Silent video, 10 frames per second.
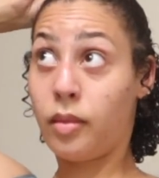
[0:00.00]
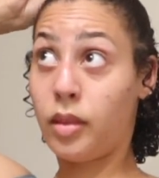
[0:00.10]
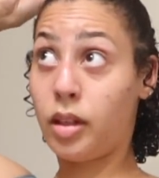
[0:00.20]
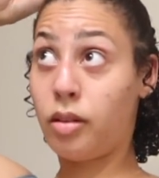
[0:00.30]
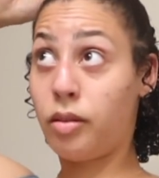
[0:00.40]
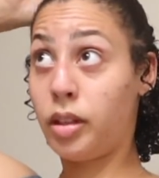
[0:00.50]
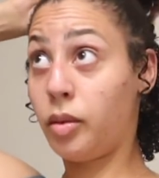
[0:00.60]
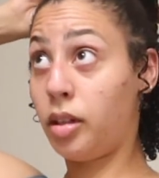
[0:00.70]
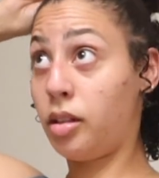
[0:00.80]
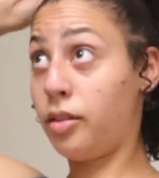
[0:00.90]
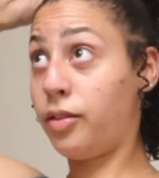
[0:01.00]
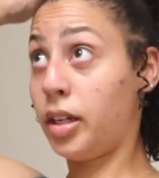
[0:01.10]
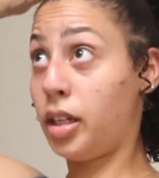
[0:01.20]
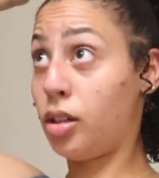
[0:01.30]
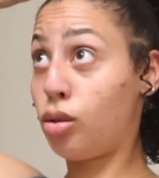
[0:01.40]
And I don't really want to
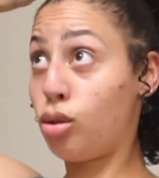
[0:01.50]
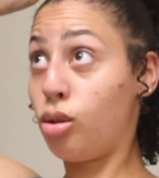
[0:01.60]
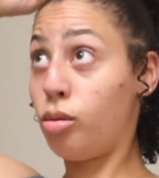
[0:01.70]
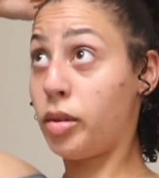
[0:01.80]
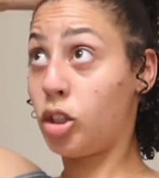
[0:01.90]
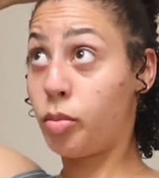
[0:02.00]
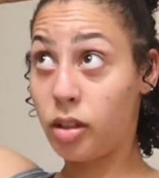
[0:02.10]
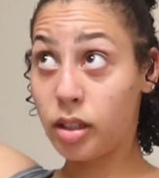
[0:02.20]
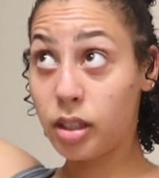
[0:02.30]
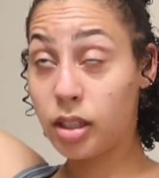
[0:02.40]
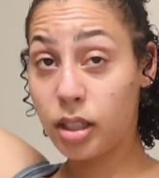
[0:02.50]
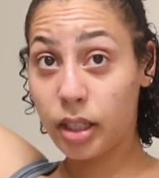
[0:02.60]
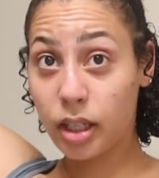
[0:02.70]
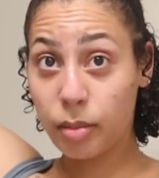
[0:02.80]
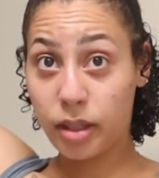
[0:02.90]
define it too much, but you can see
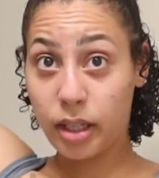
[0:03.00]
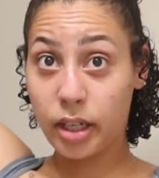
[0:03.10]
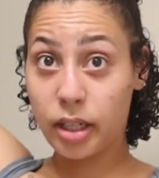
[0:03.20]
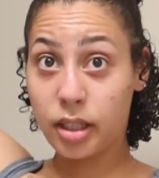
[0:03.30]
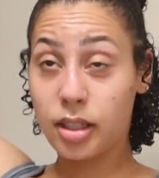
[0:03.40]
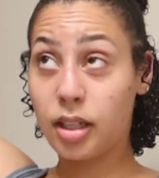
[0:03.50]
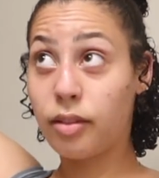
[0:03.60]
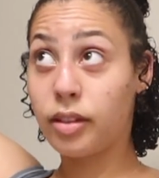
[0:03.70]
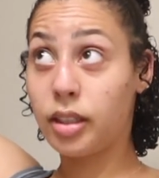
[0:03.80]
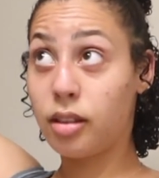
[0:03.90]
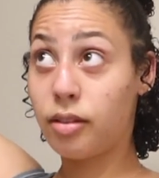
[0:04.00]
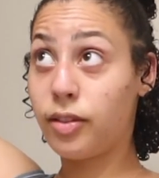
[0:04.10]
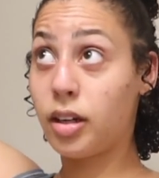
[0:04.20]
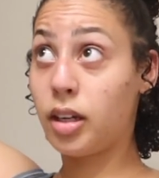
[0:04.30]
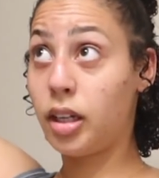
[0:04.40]
like up here it's not really
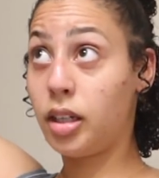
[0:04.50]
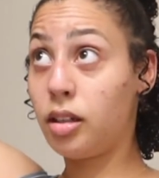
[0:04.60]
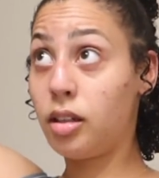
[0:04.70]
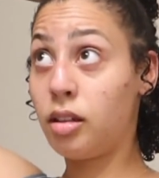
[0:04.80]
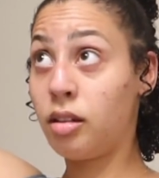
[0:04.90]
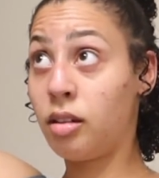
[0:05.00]
defined.